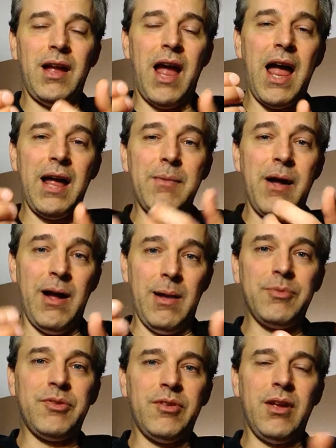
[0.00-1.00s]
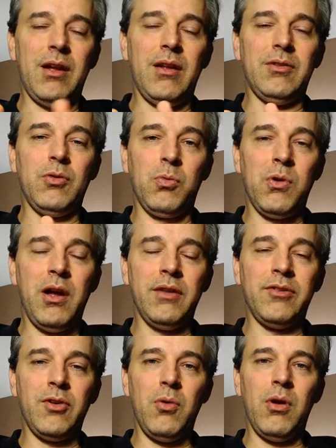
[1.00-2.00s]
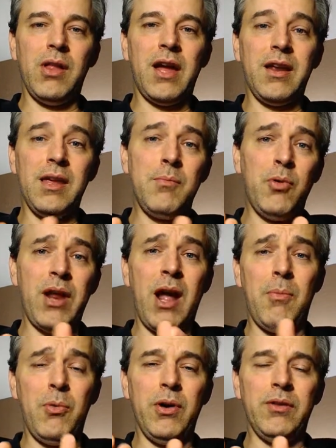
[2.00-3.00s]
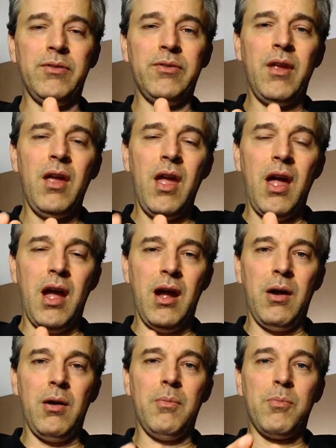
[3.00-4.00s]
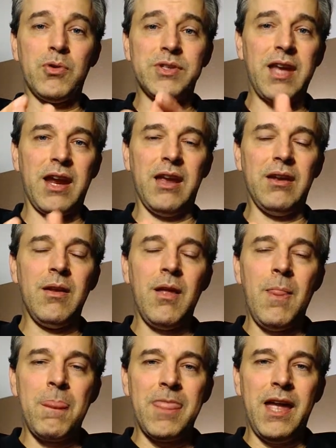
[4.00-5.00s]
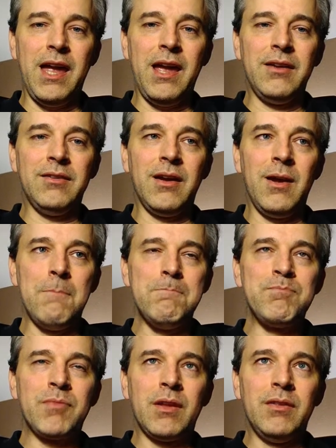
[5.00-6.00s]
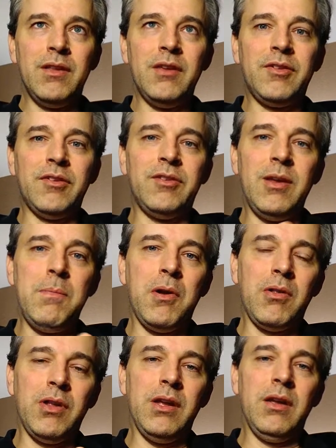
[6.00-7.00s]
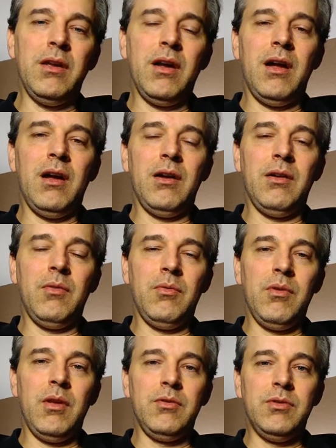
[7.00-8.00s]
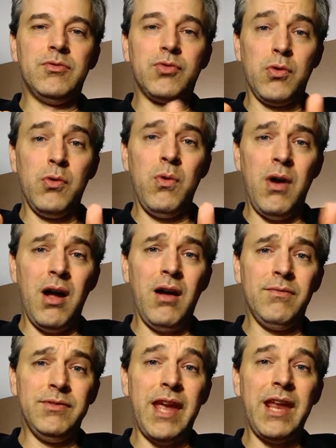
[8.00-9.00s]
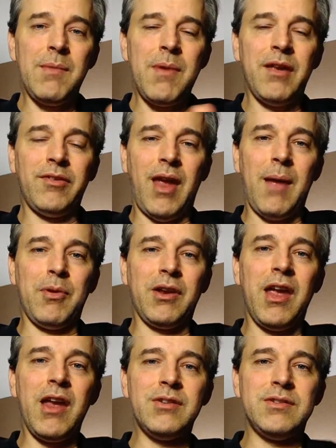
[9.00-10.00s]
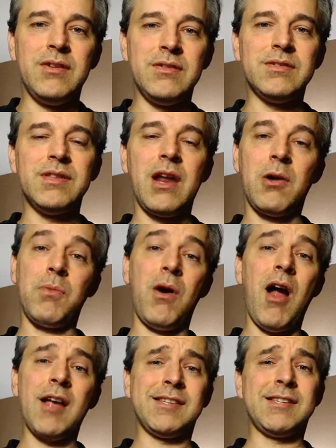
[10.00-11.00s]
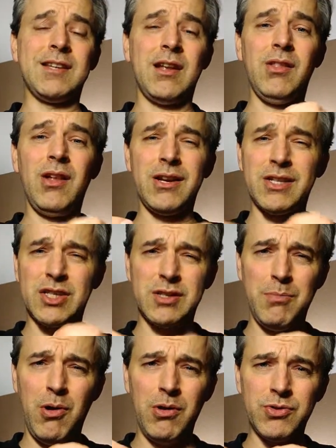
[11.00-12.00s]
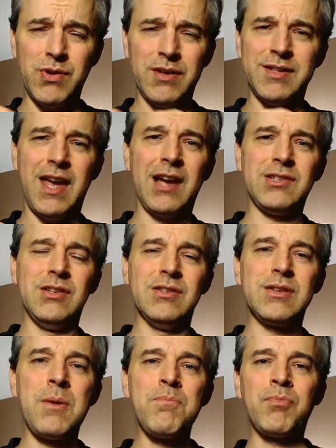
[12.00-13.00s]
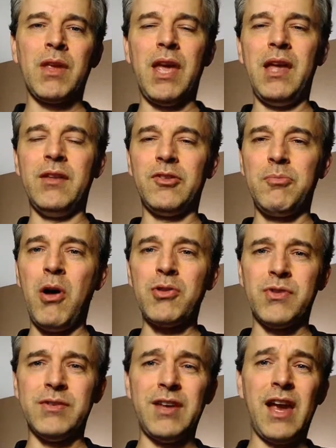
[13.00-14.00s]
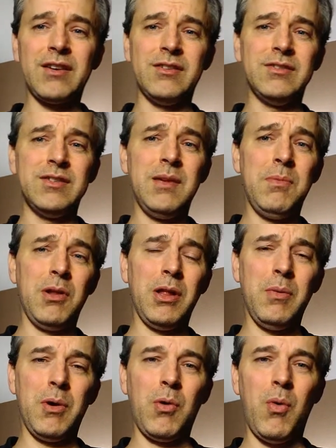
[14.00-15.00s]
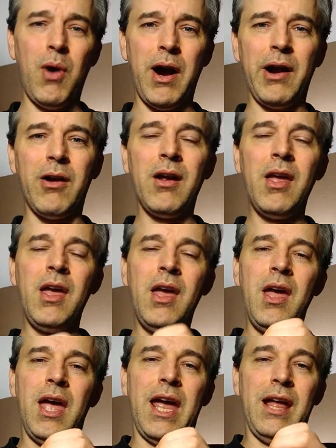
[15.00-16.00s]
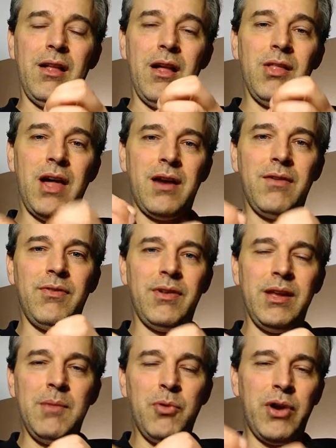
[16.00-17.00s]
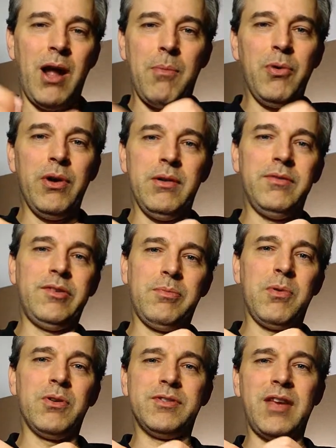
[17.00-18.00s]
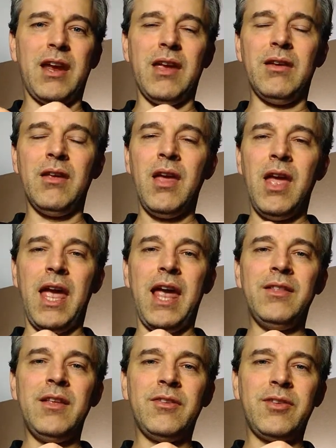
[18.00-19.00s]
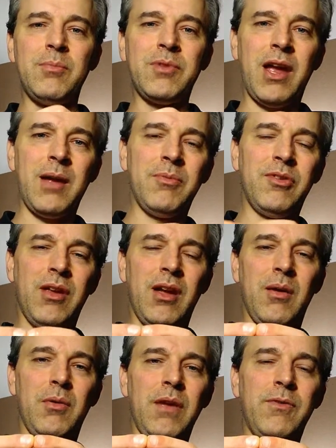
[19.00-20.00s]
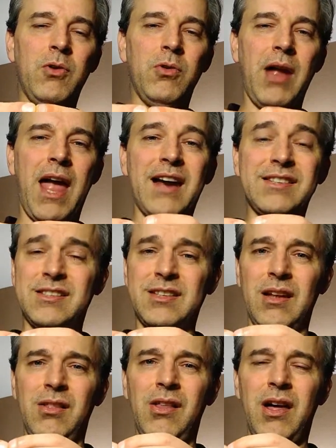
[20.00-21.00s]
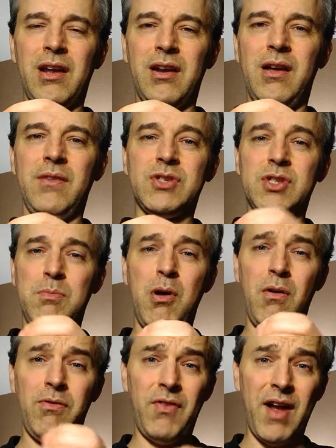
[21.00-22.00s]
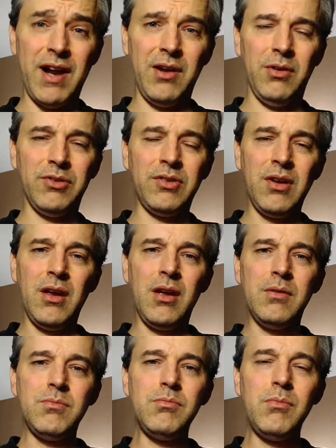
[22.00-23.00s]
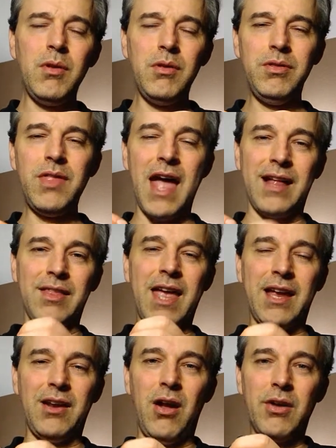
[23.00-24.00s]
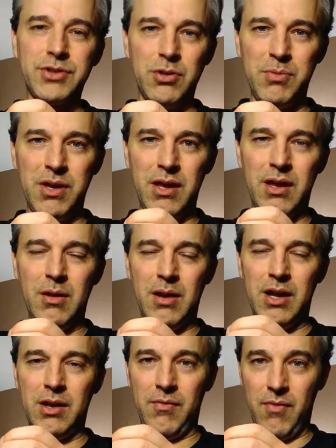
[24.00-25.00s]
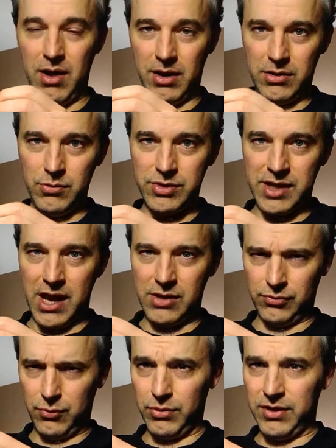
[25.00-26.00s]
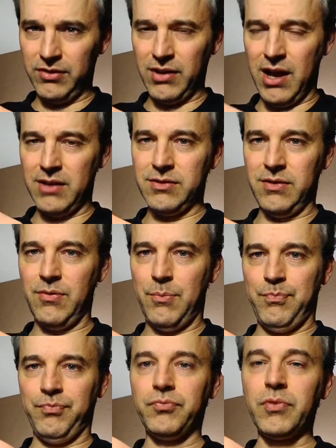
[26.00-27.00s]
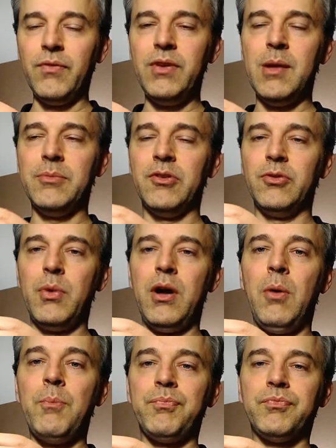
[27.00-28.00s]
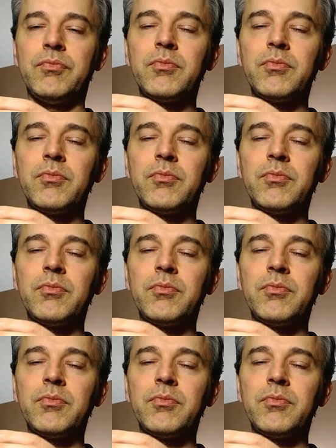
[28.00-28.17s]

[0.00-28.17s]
IOPS to run, so a lot of input output per second, and this is typically true of database applications that are processing a lot of small transactions. And small transactions typically require a lot of input outputs per second. And then sometimes if you're accessing a lot of small files, that can also be a use case for these kinds of VMs as well,